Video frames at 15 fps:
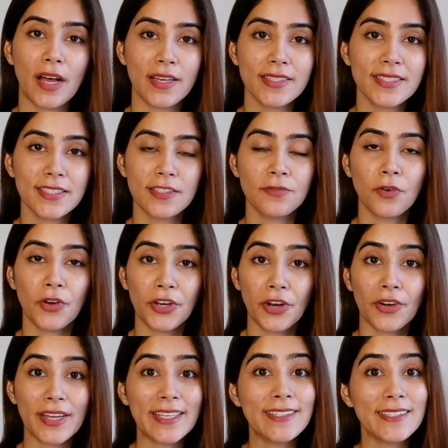asks for
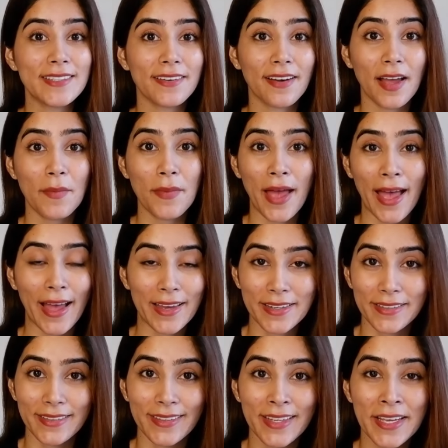your Instagram
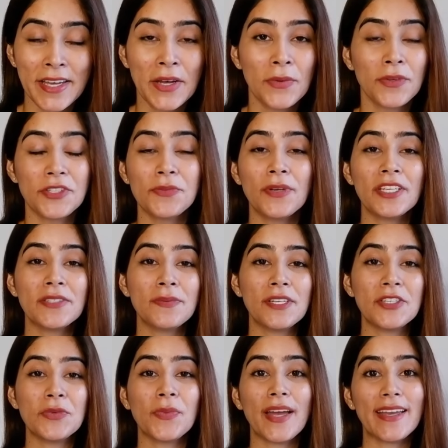handle, which brings
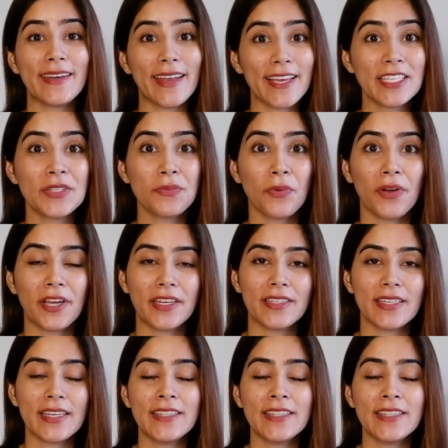me to my next point.